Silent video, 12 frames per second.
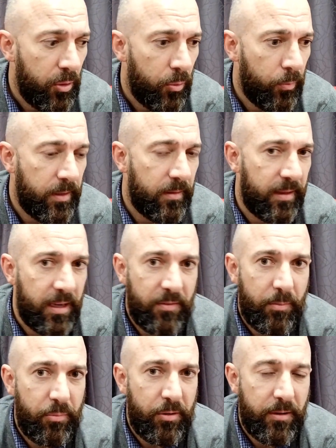We got the hang of
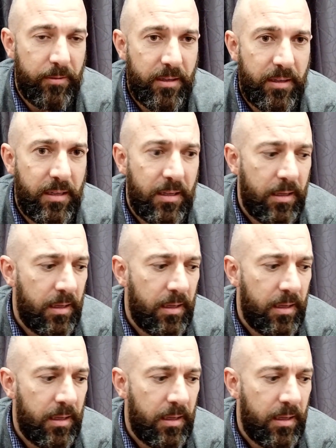it pretty quickly.